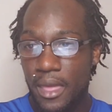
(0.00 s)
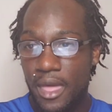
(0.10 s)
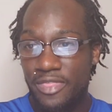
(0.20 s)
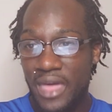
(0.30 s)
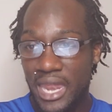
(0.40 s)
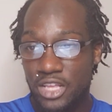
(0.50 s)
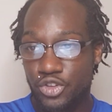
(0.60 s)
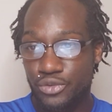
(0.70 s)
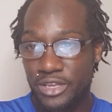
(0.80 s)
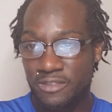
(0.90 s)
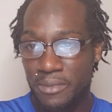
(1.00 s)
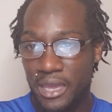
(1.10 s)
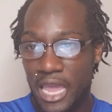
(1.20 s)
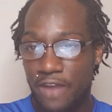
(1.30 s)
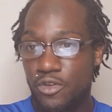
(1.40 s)
that intrigues
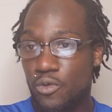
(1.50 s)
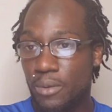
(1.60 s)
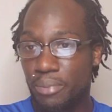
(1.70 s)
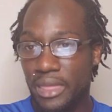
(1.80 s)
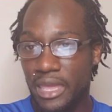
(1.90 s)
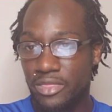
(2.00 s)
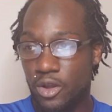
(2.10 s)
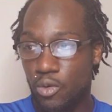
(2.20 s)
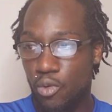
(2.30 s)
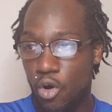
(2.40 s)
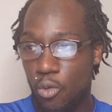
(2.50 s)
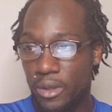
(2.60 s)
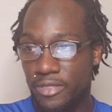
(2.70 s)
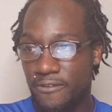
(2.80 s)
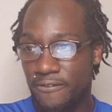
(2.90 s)
me. Everyone played their role
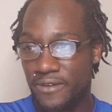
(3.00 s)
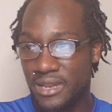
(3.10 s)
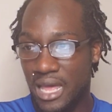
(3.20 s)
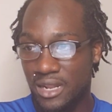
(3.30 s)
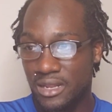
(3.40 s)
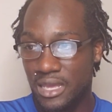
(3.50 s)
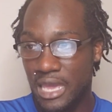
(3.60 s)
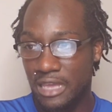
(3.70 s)
with fidelity,